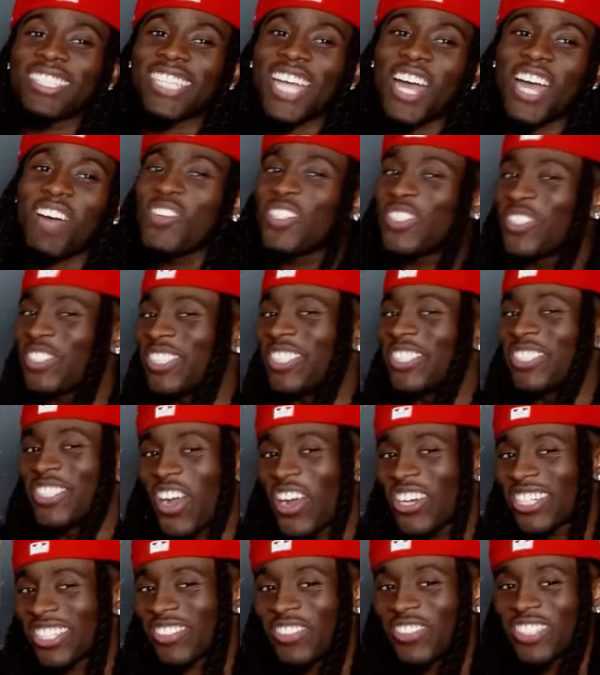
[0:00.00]
How much did you
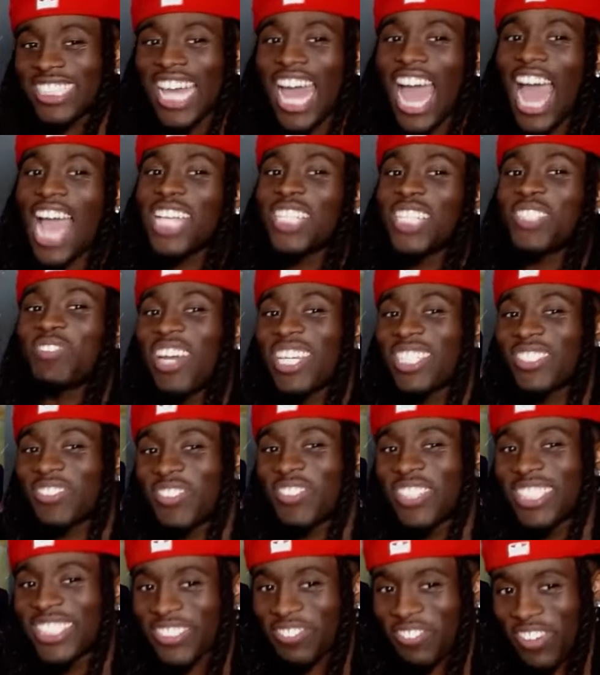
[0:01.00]
charge it? What's the Ice Spice
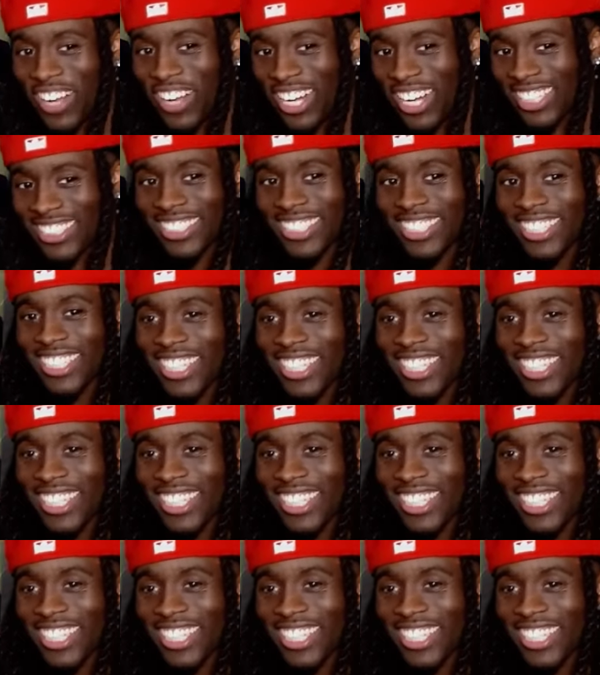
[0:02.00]
feature price?